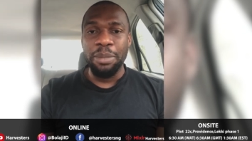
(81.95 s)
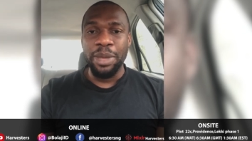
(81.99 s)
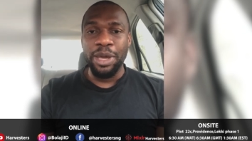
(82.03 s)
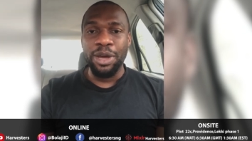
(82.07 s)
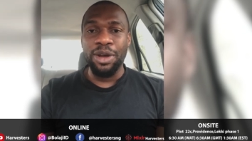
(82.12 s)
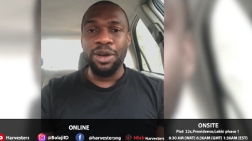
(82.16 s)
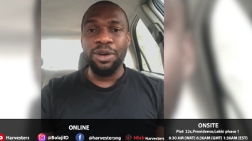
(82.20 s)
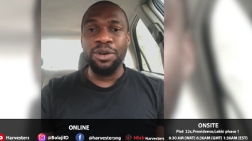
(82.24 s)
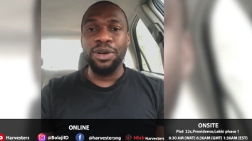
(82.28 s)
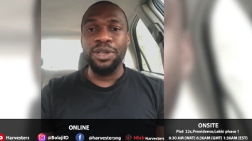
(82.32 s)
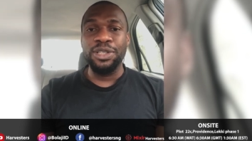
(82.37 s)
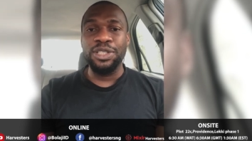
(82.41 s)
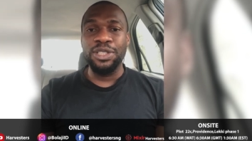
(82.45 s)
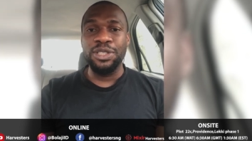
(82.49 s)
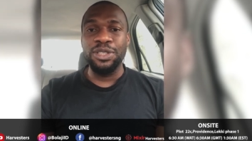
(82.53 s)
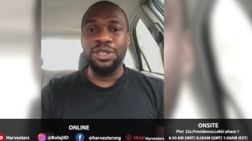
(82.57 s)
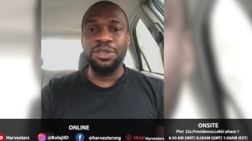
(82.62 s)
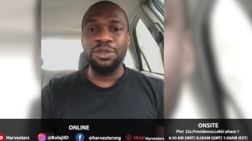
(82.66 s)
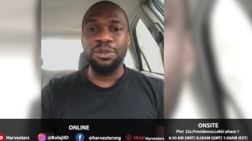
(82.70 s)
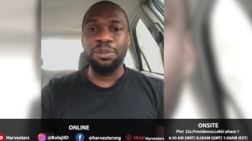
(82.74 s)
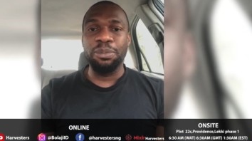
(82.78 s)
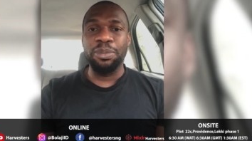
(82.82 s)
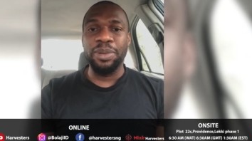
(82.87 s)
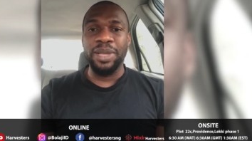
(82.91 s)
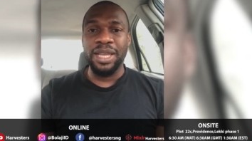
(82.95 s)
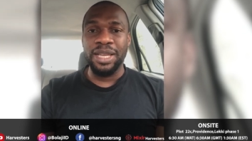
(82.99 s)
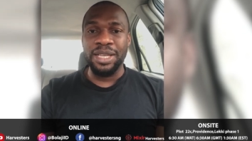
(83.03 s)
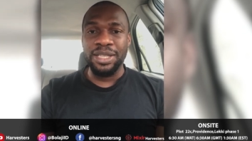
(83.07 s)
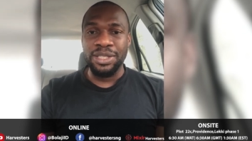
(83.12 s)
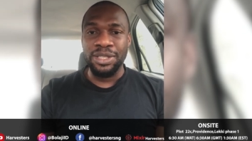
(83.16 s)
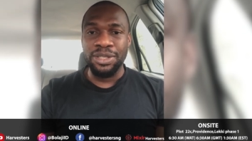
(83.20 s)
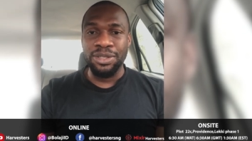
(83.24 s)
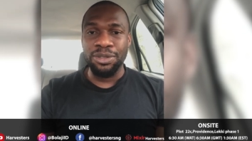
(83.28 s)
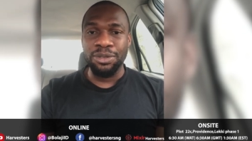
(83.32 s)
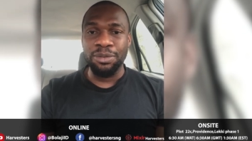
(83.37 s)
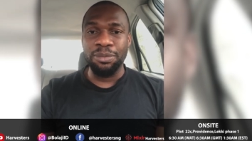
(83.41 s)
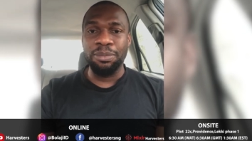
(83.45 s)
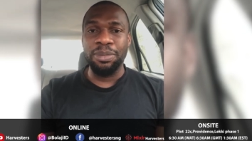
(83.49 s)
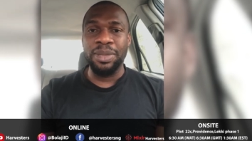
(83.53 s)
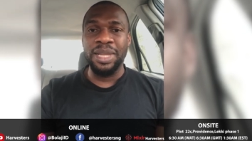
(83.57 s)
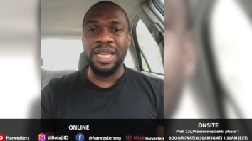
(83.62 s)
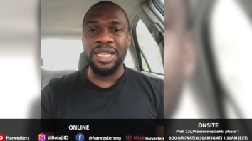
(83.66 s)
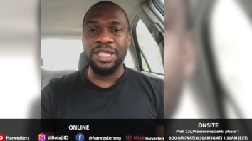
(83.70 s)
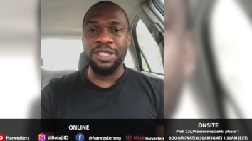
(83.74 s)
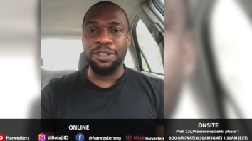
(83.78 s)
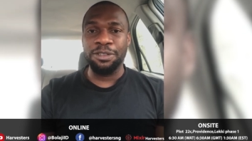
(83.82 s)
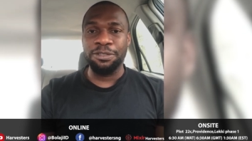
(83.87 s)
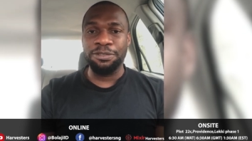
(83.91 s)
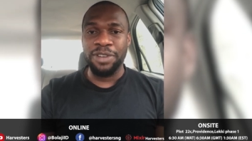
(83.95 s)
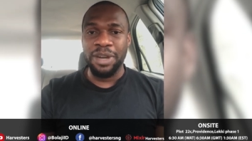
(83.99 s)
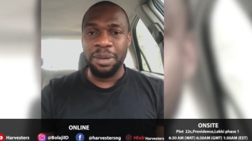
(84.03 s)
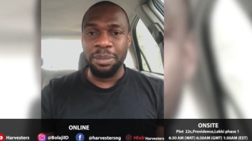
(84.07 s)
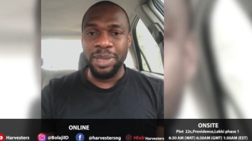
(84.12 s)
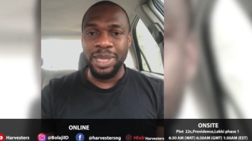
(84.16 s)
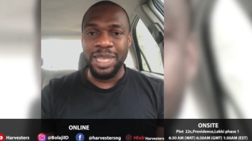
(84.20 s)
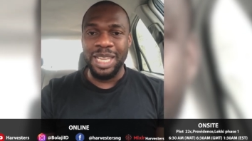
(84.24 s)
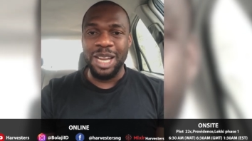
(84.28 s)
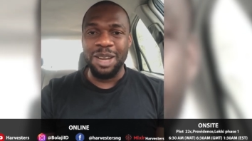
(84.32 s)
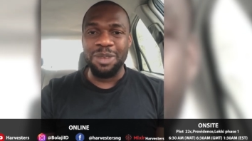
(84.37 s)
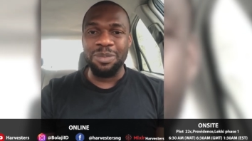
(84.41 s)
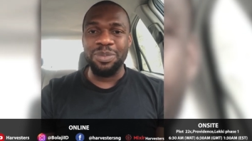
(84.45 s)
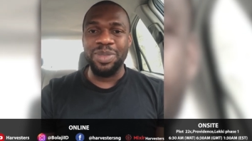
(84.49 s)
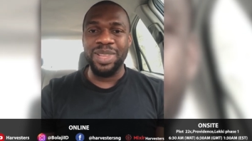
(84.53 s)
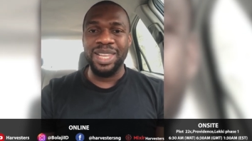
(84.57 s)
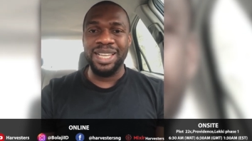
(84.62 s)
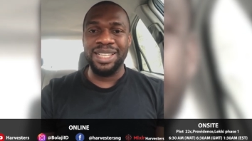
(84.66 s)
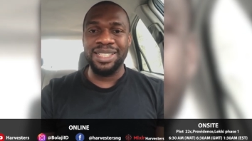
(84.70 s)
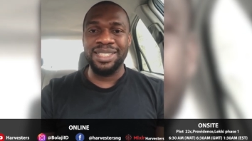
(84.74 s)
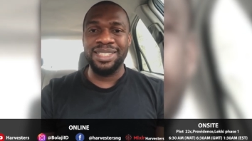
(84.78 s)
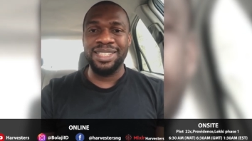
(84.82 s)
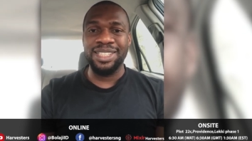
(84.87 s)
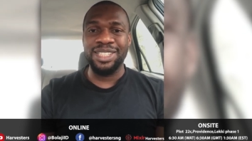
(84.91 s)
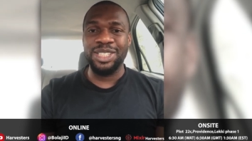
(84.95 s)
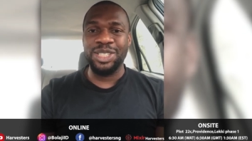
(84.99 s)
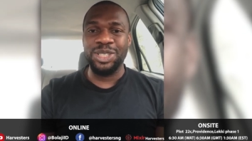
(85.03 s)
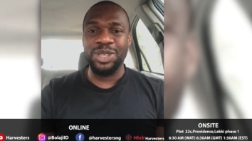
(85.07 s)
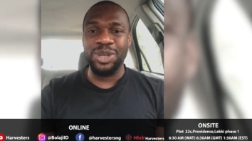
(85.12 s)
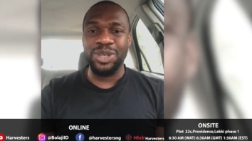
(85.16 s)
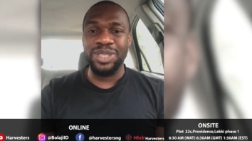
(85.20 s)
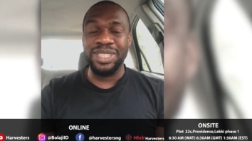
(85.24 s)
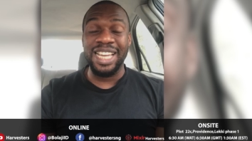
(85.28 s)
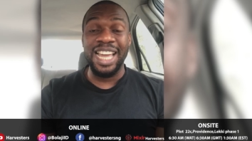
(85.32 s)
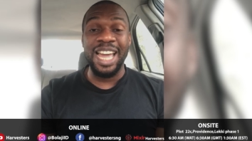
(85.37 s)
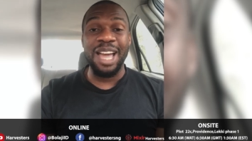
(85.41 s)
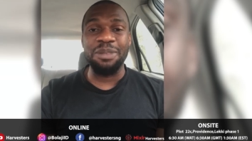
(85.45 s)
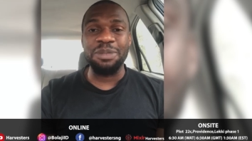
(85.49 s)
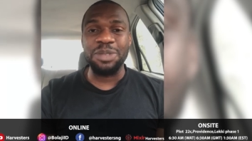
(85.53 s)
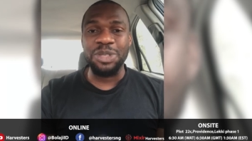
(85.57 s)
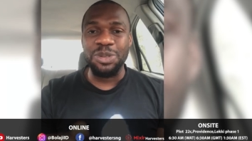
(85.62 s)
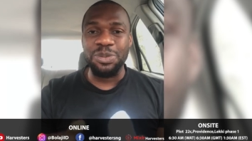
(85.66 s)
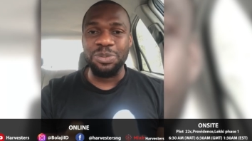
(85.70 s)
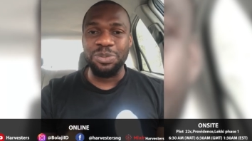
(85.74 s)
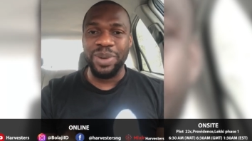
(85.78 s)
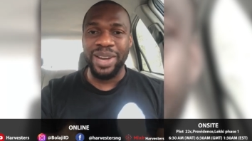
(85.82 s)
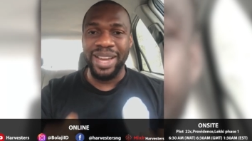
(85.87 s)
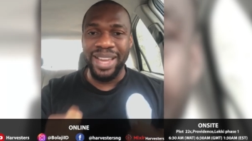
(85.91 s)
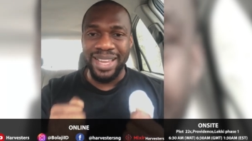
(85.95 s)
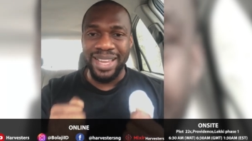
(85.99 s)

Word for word: May God continue to bless you, bless your family, and bless the church. I am super